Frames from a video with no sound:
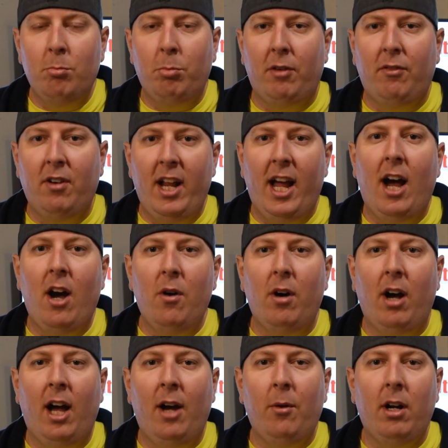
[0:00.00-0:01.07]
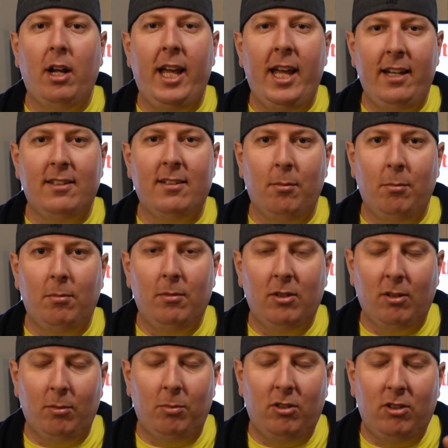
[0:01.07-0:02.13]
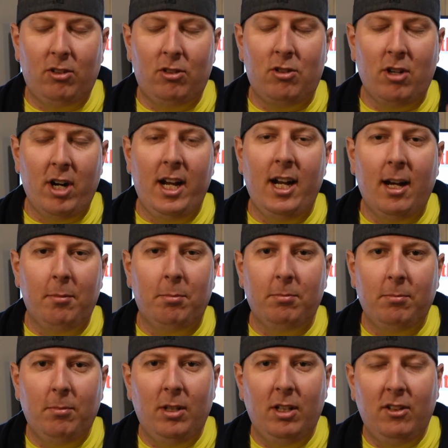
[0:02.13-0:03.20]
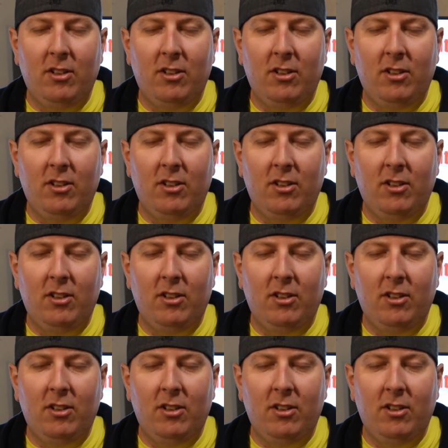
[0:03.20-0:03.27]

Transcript: But for now, I want to hit some straight up